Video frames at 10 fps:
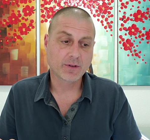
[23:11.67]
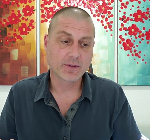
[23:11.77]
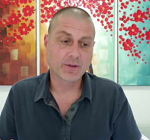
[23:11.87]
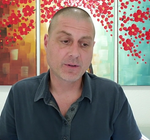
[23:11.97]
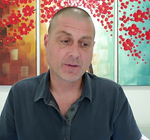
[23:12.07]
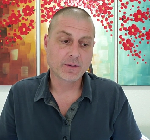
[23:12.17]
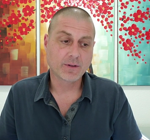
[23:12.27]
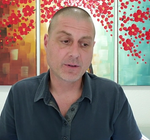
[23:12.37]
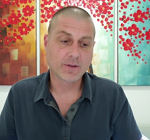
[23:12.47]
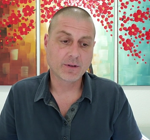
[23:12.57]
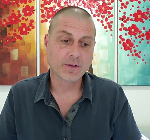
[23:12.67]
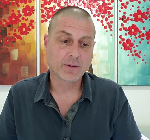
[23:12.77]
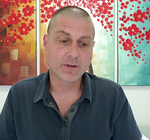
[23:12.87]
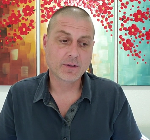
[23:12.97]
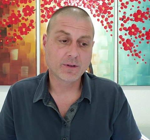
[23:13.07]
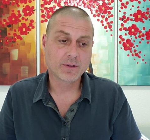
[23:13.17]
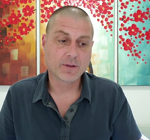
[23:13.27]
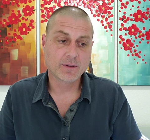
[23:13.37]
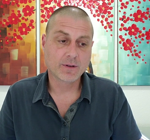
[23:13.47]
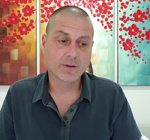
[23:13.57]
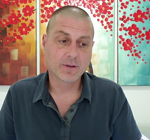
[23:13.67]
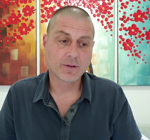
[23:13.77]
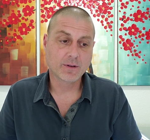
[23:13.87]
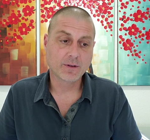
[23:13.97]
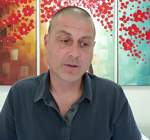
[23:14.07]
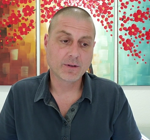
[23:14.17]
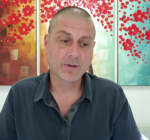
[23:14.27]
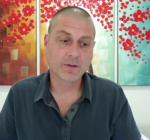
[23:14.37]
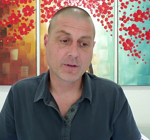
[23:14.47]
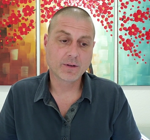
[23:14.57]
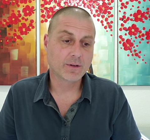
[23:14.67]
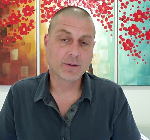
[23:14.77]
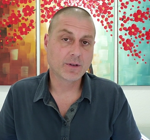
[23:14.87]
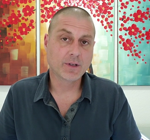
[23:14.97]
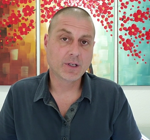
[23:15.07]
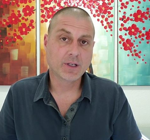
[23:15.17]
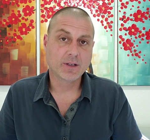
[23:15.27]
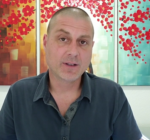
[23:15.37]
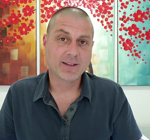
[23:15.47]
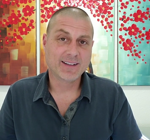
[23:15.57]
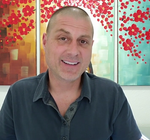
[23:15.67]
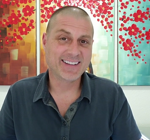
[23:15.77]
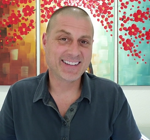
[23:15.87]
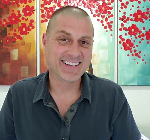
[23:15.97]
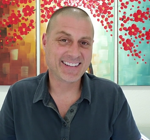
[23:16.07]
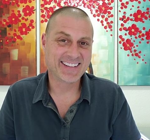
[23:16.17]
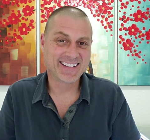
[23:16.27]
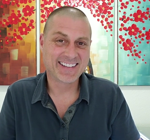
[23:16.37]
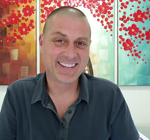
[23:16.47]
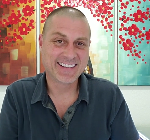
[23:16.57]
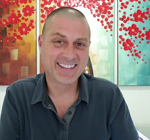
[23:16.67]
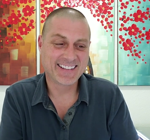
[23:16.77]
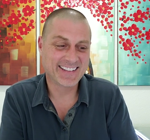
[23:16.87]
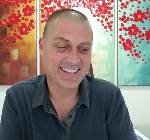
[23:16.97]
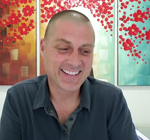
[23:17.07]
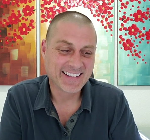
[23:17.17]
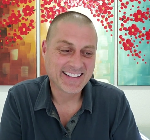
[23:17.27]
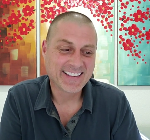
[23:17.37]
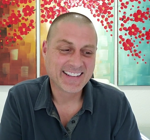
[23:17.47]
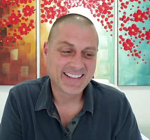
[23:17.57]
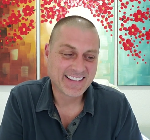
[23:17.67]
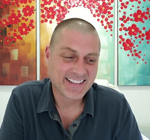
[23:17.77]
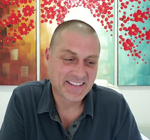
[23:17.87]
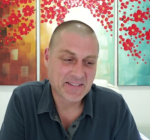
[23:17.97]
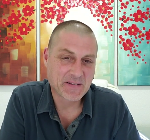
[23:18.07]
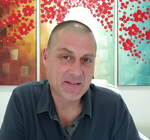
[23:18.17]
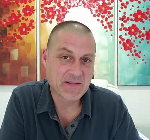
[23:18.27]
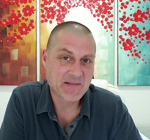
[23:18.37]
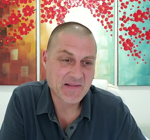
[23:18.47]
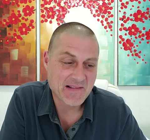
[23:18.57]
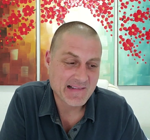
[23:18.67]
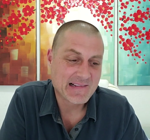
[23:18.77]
Nothing is said.